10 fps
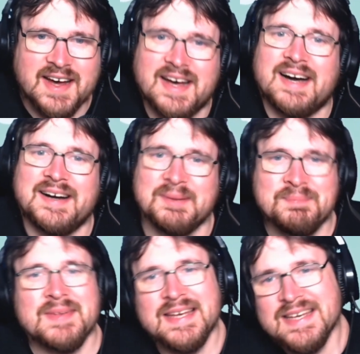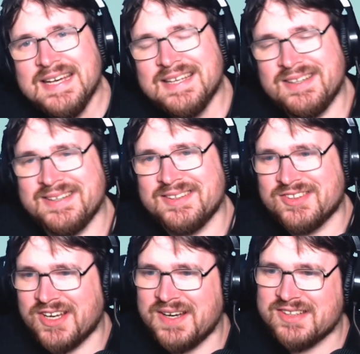um,
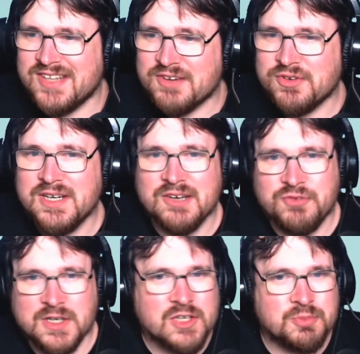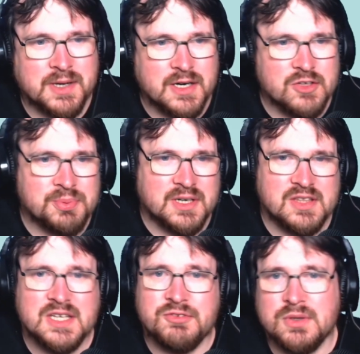so it's definitely a fun experience, but I
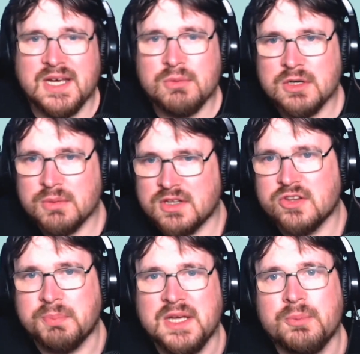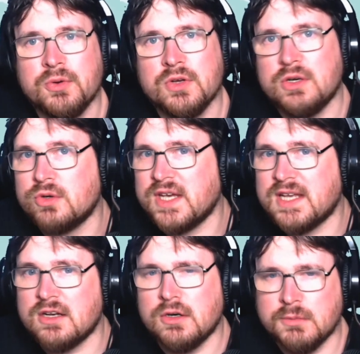think if you network with other people, you'll
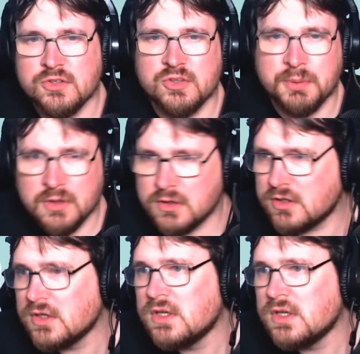get a lot more support.